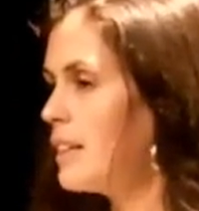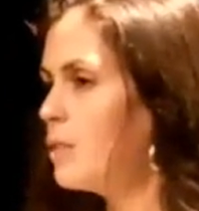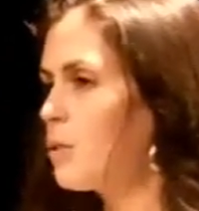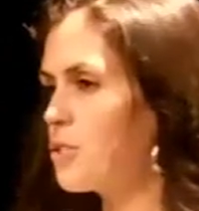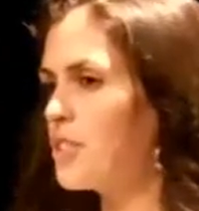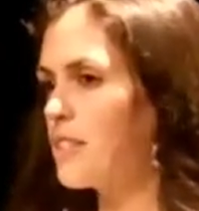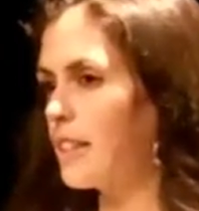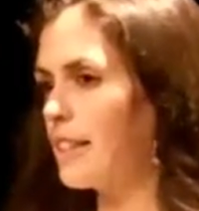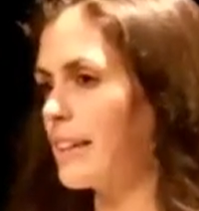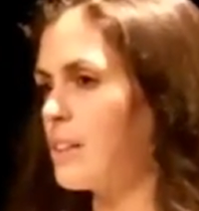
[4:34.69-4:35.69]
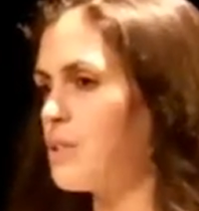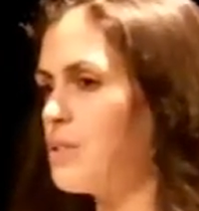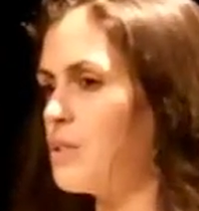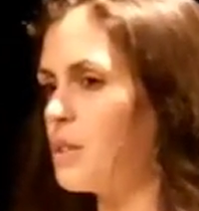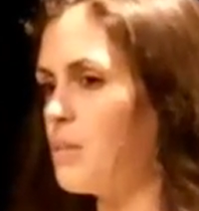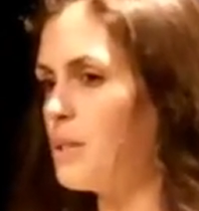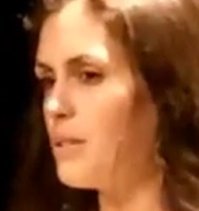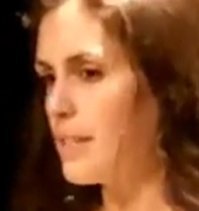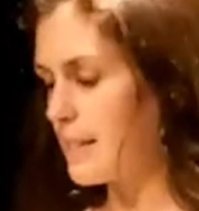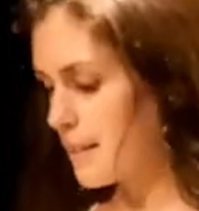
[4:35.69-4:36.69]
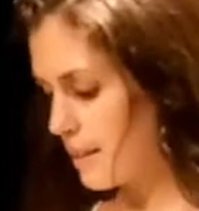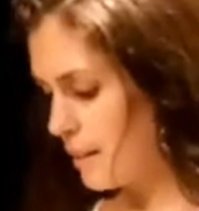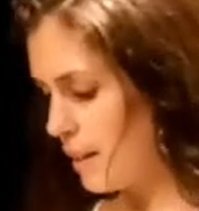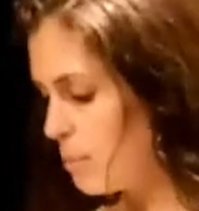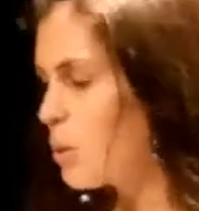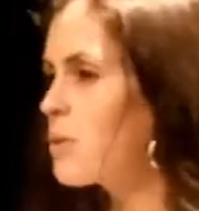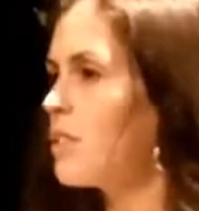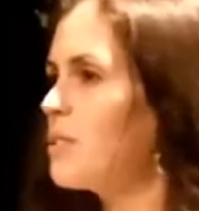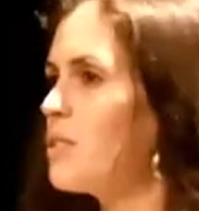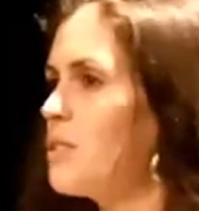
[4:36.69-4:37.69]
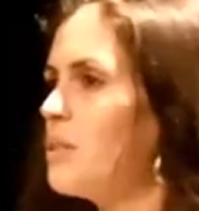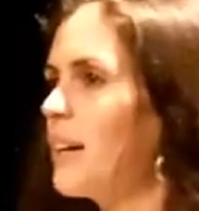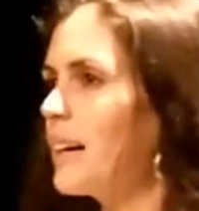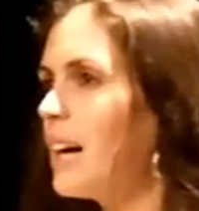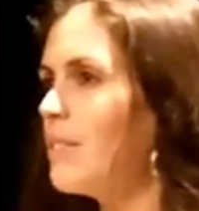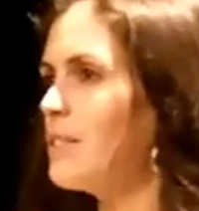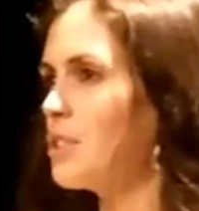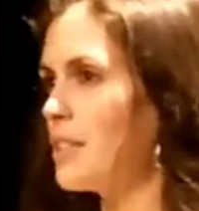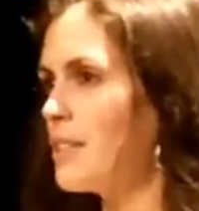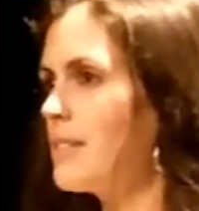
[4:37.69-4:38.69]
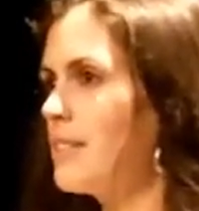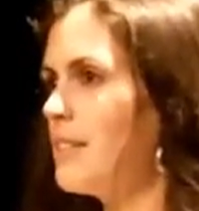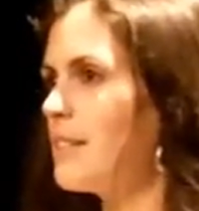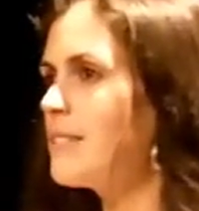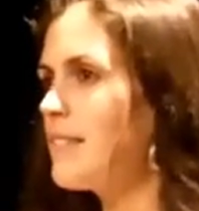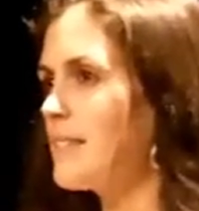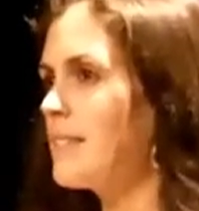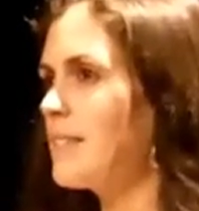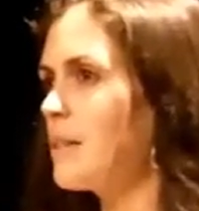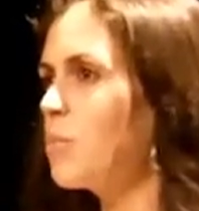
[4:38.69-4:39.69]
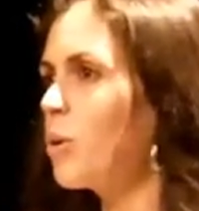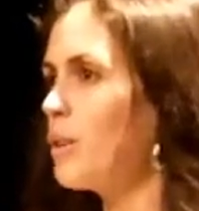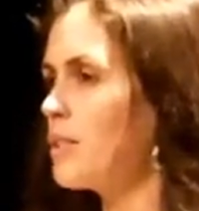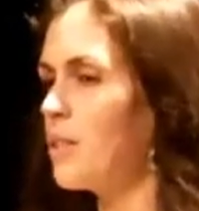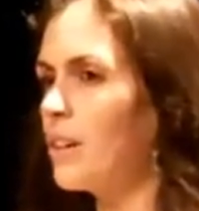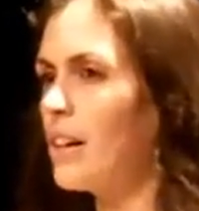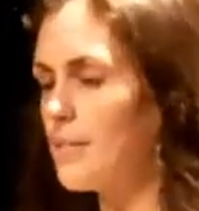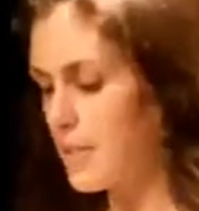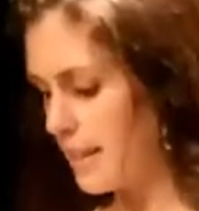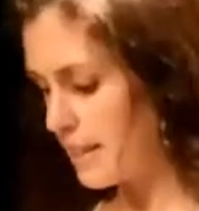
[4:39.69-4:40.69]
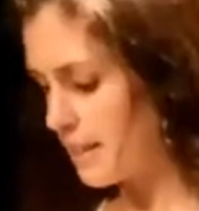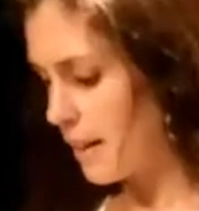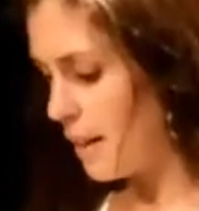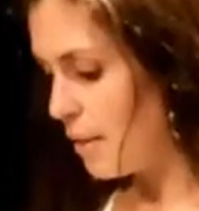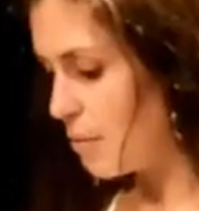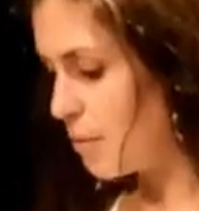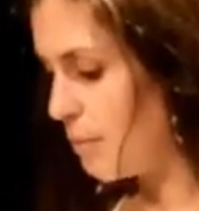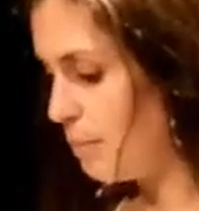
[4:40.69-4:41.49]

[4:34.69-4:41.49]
not just to connect those two communities, but also to encourage and assist employers to look after their staff.